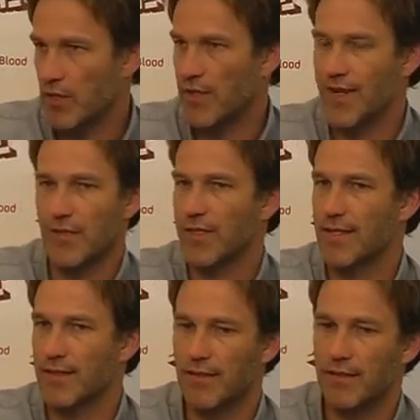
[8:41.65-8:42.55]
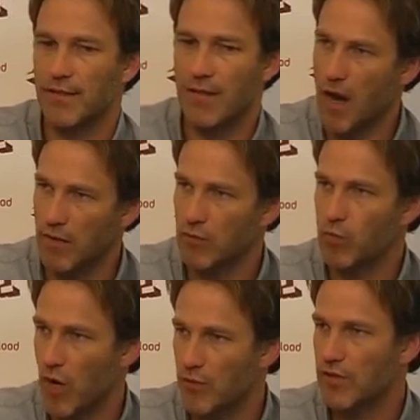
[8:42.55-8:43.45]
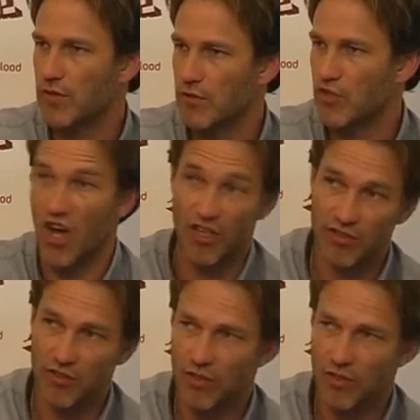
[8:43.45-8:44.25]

So he never says can't, won't, shan't.